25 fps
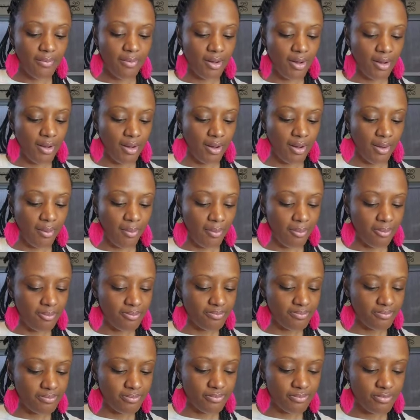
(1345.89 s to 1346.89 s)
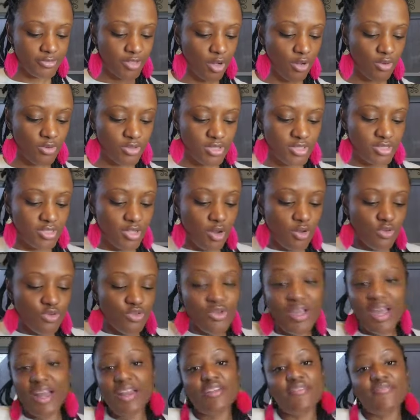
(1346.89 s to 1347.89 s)
Um, those, those,
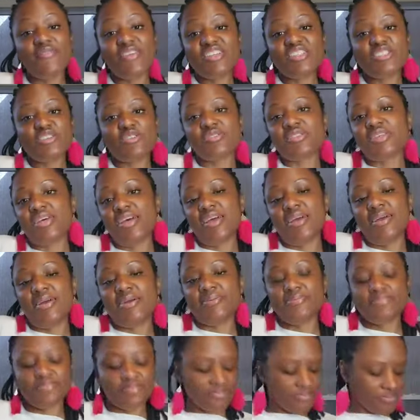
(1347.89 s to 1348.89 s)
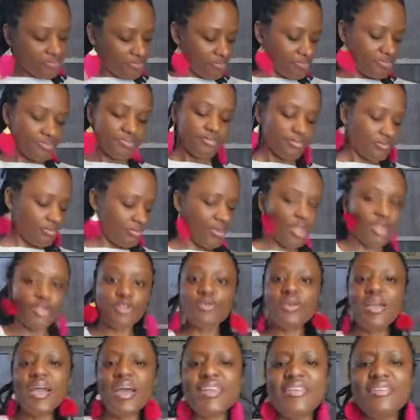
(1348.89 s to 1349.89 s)
you gotta invest your time.
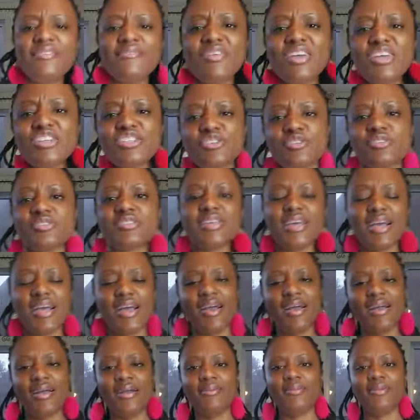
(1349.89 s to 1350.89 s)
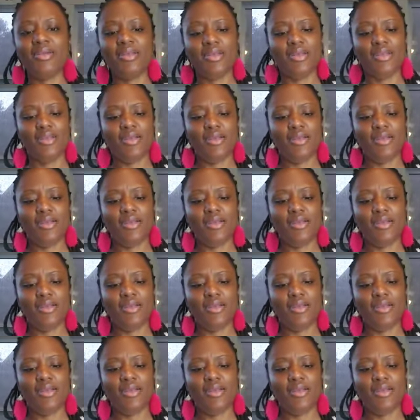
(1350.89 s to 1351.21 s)
You gotta invest your time.